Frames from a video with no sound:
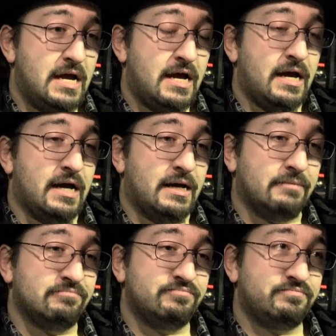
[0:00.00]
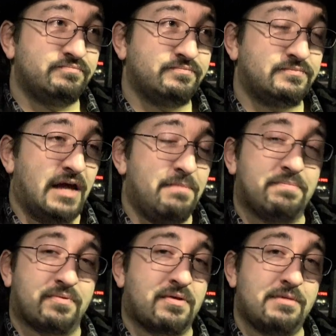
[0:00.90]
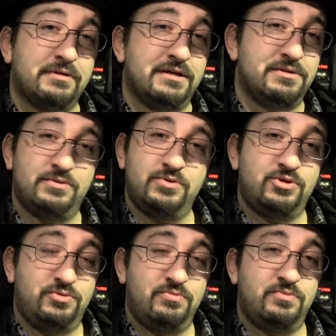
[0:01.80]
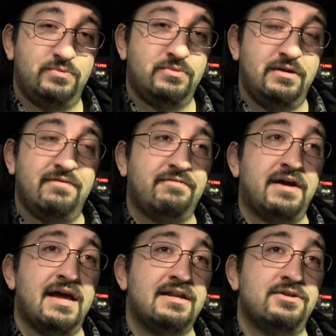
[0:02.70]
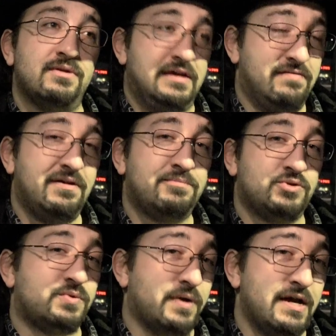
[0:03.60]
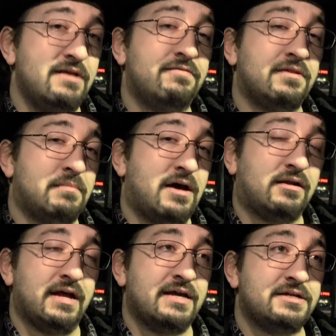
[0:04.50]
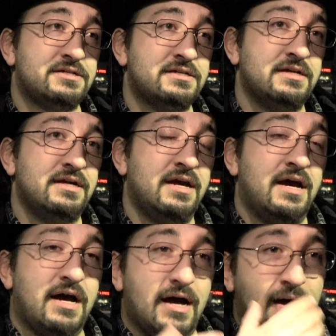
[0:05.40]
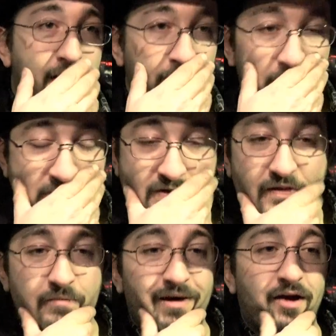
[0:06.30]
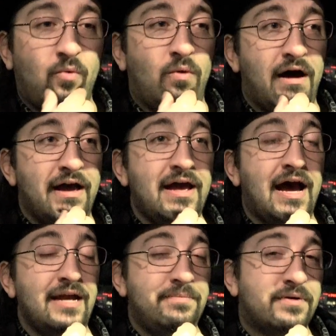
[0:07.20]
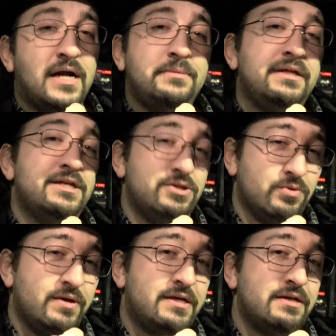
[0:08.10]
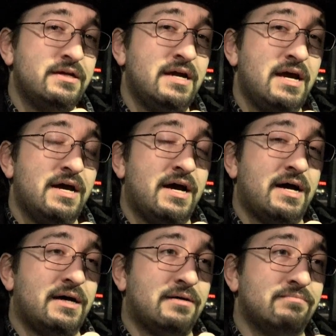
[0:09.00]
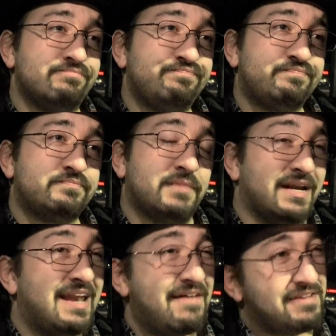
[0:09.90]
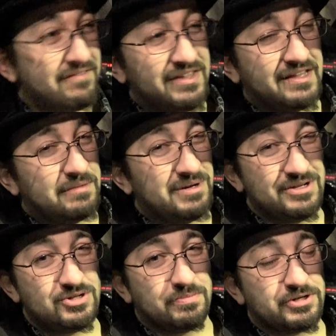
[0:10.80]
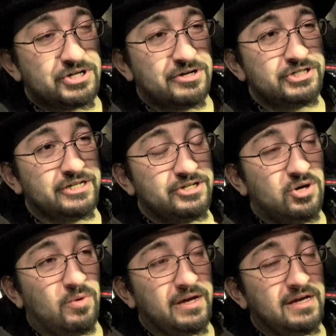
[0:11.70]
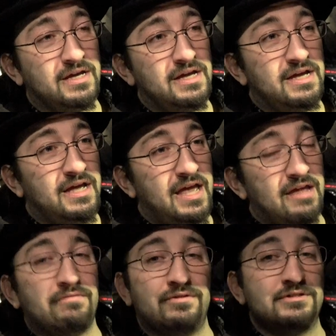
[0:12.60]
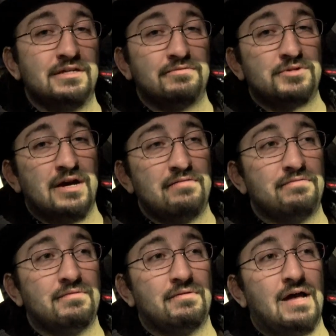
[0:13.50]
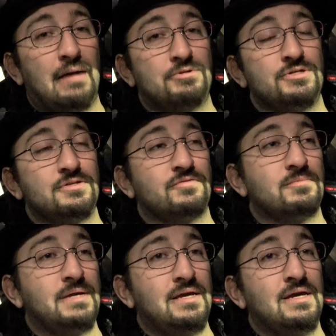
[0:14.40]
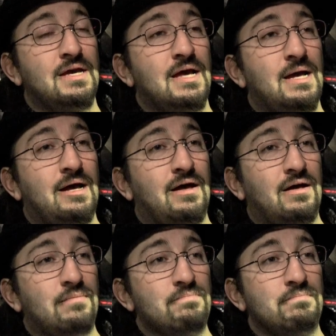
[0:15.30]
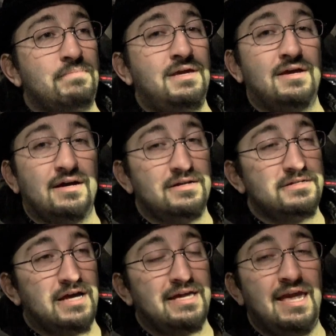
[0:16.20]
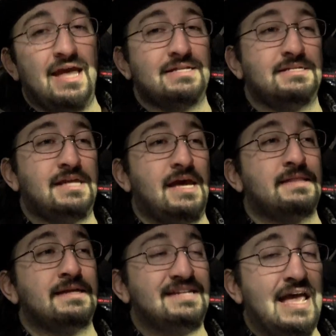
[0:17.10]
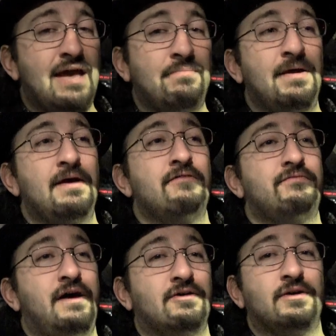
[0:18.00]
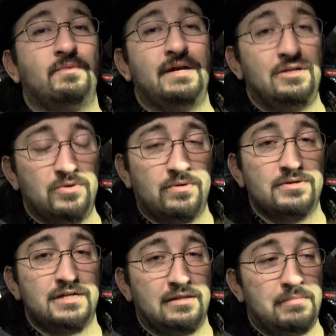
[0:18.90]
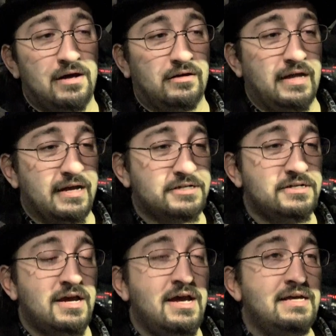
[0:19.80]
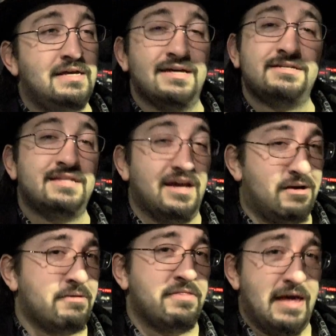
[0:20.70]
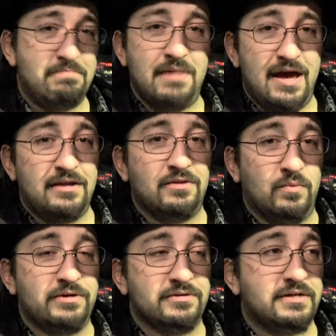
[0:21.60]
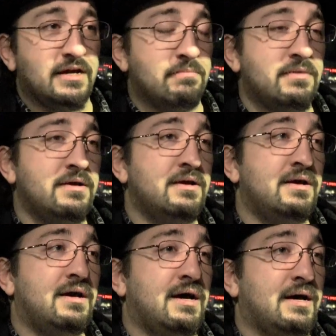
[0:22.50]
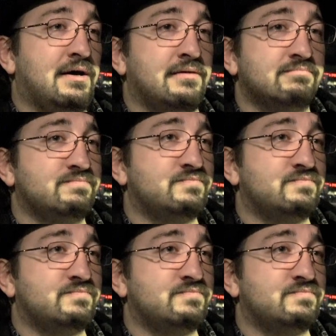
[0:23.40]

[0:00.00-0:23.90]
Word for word: uh, I'd probably, even if I had to do an even up trade for the Model X uh, to the Model Y, I'd probably do it. Um, but it'd have to have the unlimited supercharging, towing, and full self drive options for me um, because I can't stand the damn Falcon Wing doors on the Model X. Yes, they are that bad in the wintertime. Uh,